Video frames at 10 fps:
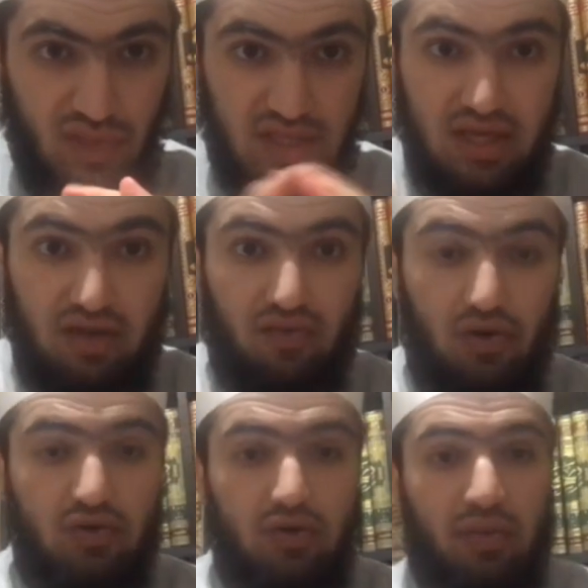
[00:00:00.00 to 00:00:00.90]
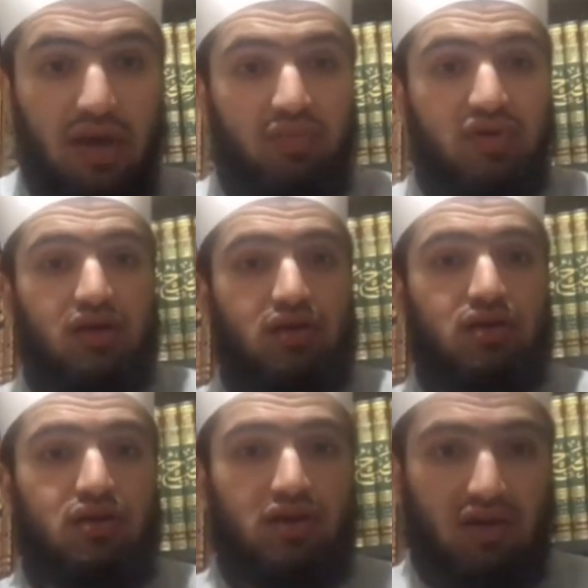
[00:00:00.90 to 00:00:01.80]
They said, Of course, we'll be happy.
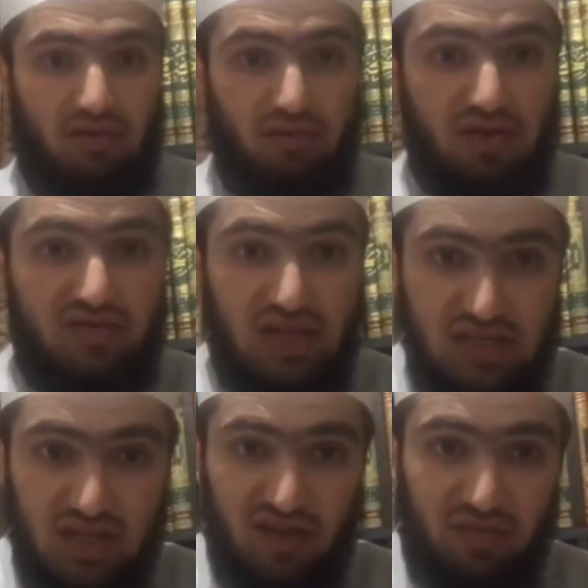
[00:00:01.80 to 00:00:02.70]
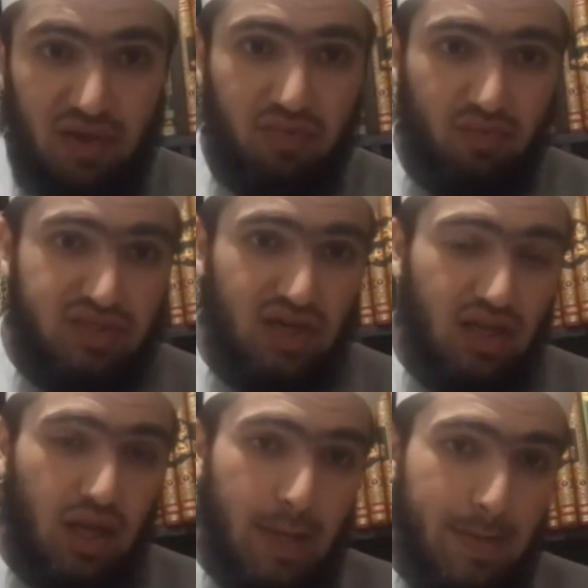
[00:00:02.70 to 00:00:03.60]
I mean, fourth of Jannah is a lot of people,
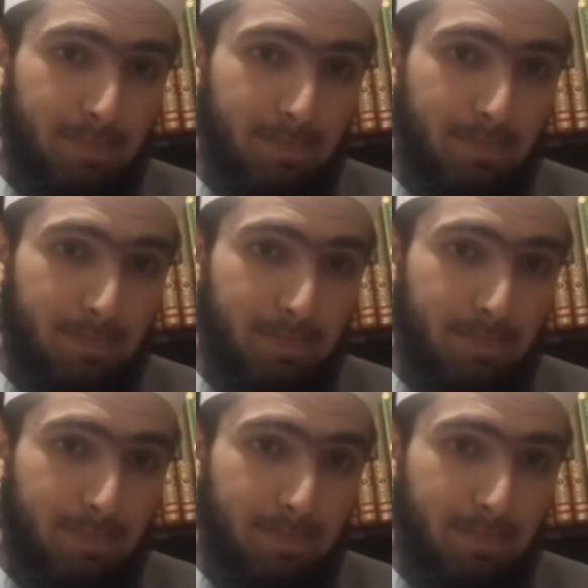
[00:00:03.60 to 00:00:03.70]
mashallah.